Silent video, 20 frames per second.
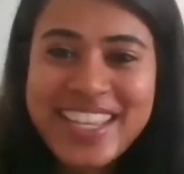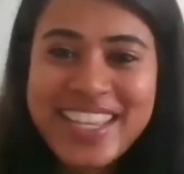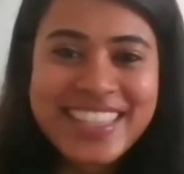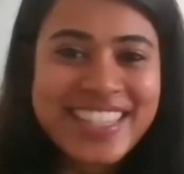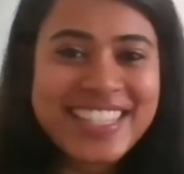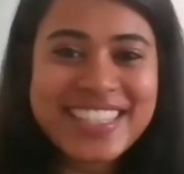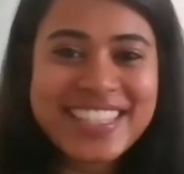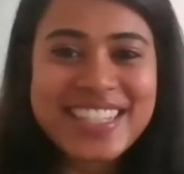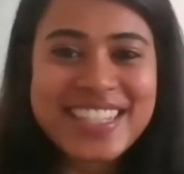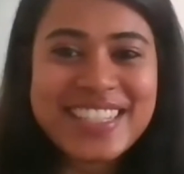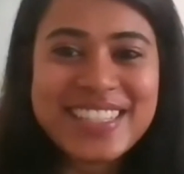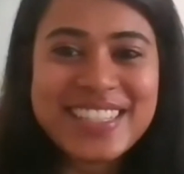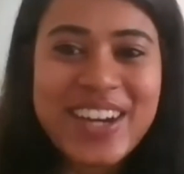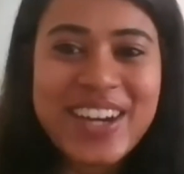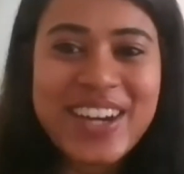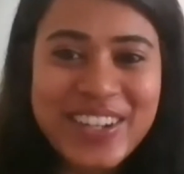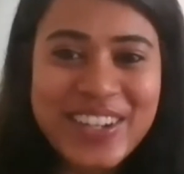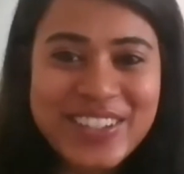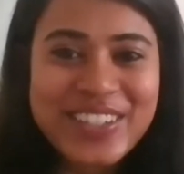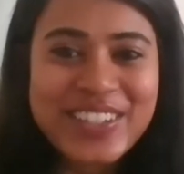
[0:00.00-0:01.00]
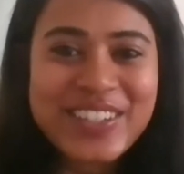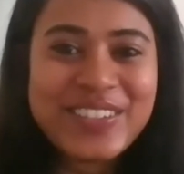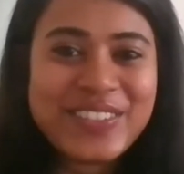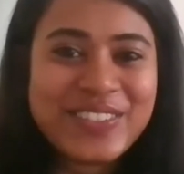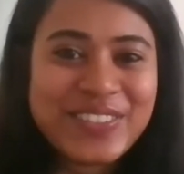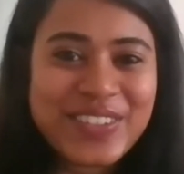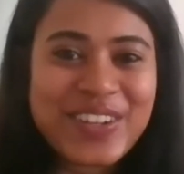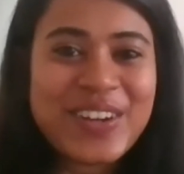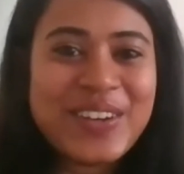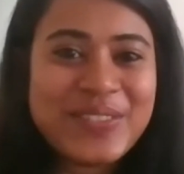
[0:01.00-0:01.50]
this is not
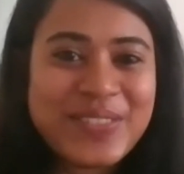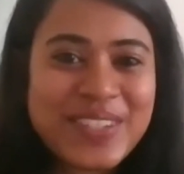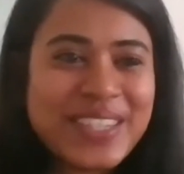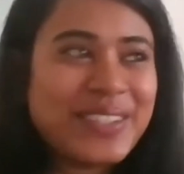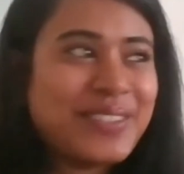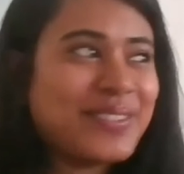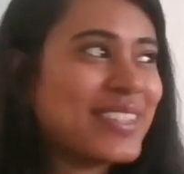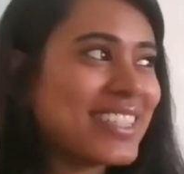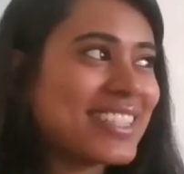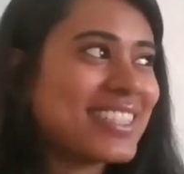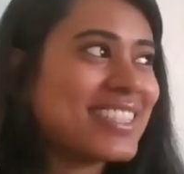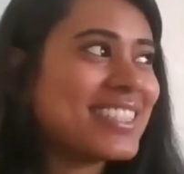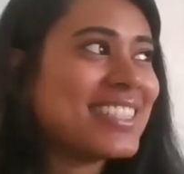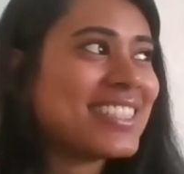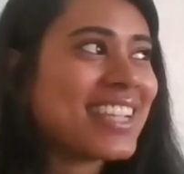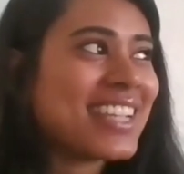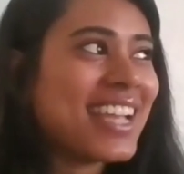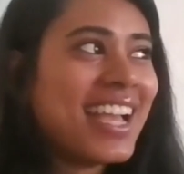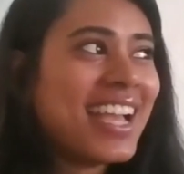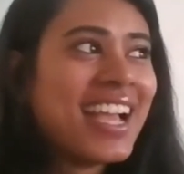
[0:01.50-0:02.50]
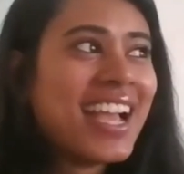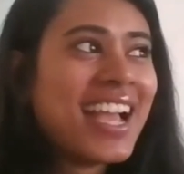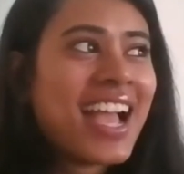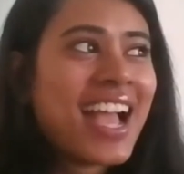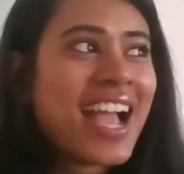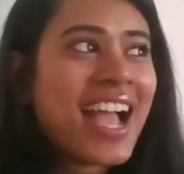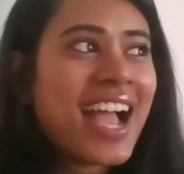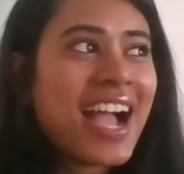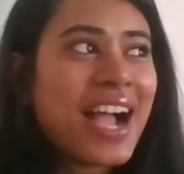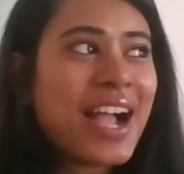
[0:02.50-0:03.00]
for me, because
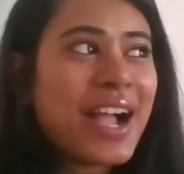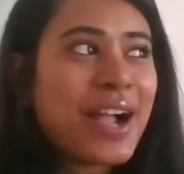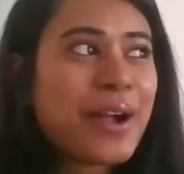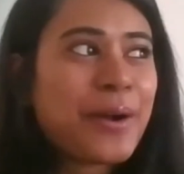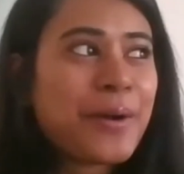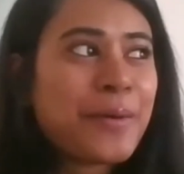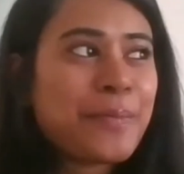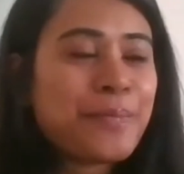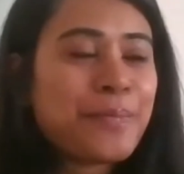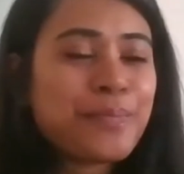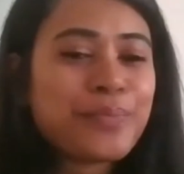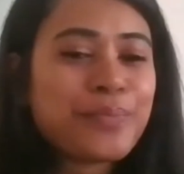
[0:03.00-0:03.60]
I